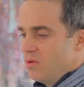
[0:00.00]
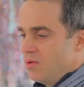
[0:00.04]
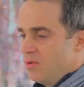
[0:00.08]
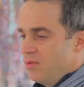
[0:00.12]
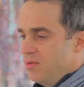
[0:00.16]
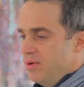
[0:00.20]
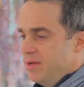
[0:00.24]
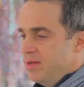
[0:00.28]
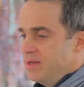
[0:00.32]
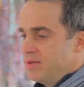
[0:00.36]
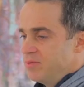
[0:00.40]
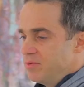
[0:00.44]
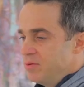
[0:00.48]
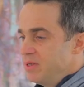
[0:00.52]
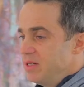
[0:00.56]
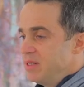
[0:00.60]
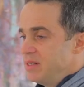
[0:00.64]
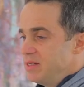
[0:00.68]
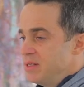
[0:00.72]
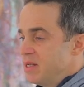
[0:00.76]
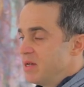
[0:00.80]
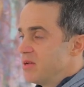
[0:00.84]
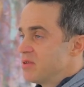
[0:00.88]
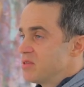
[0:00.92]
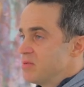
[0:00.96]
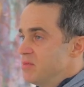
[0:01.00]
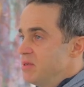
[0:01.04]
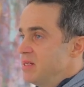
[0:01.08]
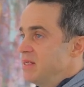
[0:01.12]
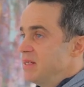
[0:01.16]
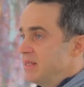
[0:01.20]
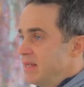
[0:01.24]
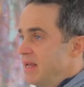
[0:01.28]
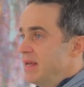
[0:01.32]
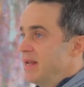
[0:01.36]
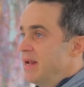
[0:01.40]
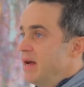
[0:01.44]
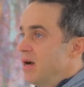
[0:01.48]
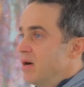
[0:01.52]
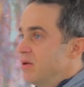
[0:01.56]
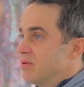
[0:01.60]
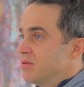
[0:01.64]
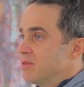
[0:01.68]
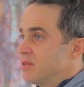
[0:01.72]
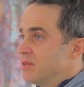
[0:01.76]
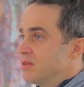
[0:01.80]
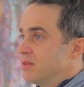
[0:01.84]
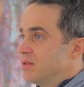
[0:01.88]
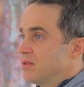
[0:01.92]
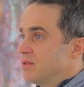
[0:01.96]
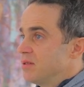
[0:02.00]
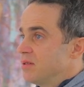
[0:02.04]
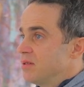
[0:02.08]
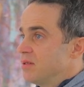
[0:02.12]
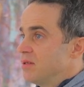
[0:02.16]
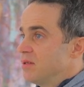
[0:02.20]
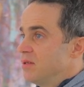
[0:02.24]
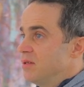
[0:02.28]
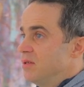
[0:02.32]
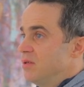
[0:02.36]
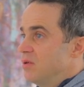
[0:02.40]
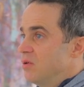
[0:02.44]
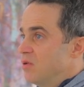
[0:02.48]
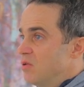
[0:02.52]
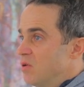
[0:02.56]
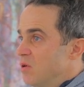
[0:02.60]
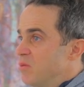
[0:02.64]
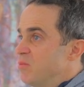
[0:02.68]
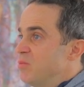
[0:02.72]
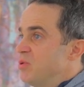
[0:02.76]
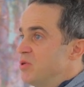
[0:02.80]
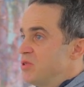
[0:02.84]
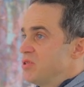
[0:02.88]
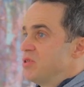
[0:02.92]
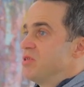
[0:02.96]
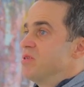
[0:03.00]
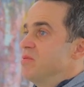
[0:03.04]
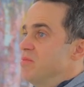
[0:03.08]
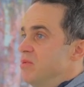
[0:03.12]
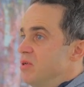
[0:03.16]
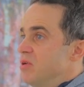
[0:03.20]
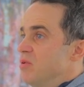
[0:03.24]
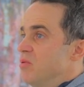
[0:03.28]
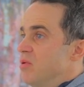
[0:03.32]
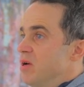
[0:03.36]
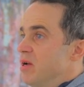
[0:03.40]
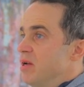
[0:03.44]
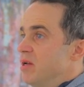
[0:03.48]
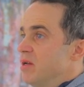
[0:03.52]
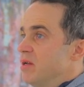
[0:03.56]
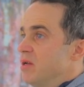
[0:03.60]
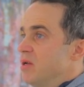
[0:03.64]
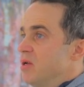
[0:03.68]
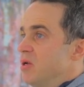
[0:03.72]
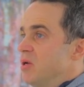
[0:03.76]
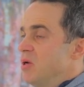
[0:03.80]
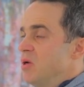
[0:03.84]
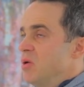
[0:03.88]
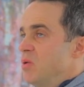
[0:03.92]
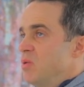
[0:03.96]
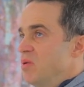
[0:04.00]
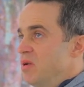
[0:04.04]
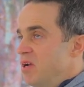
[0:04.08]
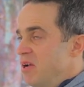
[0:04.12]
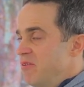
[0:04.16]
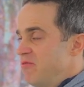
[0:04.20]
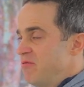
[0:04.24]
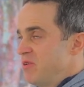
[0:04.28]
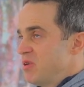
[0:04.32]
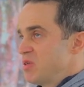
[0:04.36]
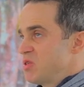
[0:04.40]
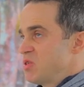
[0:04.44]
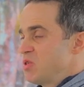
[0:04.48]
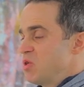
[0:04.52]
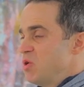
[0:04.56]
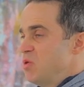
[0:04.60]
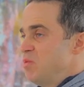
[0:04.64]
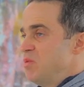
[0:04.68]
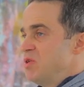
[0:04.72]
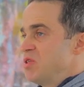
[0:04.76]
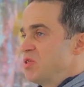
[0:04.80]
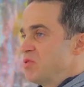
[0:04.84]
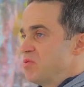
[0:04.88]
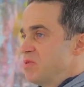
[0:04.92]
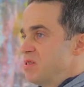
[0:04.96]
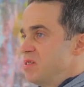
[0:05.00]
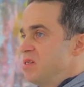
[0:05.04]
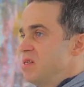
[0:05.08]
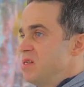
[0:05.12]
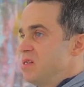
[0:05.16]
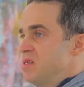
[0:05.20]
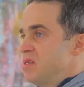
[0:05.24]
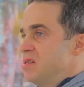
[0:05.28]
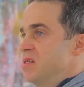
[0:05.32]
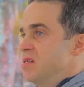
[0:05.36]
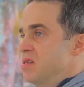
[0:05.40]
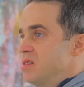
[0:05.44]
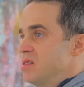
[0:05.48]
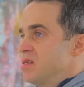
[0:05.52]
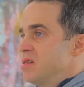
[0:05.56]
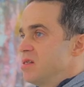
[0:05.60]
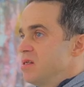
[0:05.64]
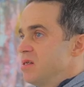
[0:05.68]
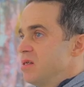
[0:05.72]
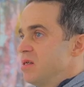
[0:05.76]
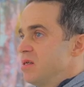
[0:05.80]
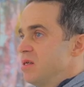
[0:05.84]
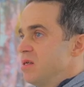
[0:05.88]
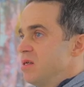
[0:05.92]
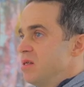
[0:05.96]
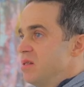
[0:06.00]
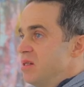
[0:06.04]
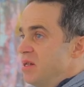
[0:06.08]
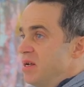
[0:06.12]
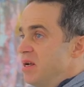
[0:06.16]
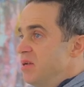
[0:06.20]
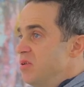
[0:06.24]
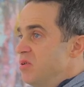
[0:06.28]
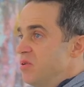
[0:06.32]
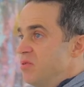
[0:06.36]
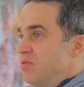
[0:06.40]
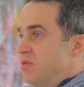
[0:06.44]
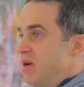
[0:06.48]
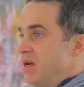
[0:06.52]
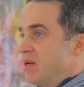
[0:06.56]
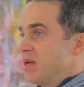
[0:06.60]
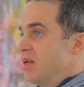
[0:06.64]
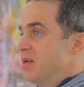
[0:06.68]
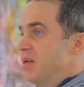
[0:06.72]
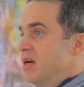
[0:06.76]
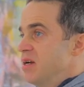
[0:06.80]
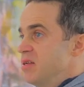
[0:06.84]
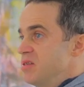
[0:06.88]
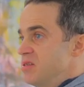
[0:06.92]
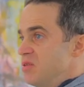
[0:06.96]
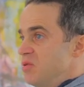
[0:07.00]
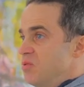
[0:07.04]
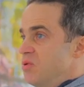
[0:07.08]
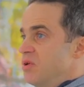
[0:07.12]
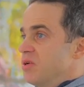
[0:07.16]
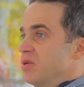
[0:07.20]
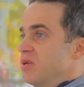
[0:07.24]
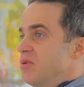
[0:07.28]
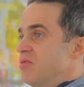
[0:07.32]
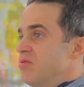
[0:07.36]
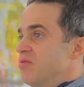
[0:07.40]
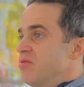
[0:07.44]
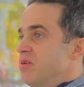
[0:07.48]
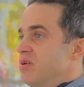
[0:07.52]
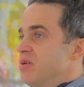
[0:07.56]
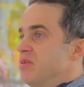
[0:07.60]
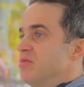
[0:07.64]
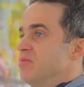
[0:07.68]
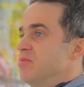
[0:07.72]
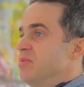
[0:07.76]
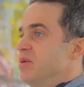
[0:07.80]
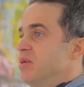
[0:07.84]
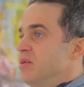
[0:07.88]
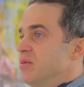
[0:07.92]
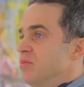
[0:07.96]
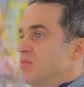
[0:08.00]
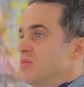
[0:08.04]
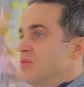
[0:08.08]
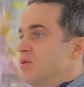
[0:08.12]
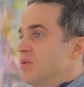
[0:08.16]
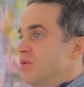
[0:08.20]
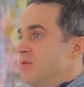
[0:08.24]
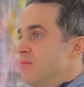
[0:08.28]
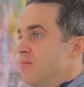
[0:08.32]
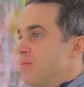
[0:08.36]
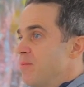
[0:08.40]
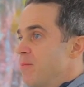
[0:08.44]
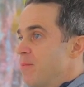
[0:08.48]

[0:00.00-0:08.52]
when it really tells me to get out, you know, or pushes me away, when I feel so much resistance that I don't recognize the work in front of me anymore.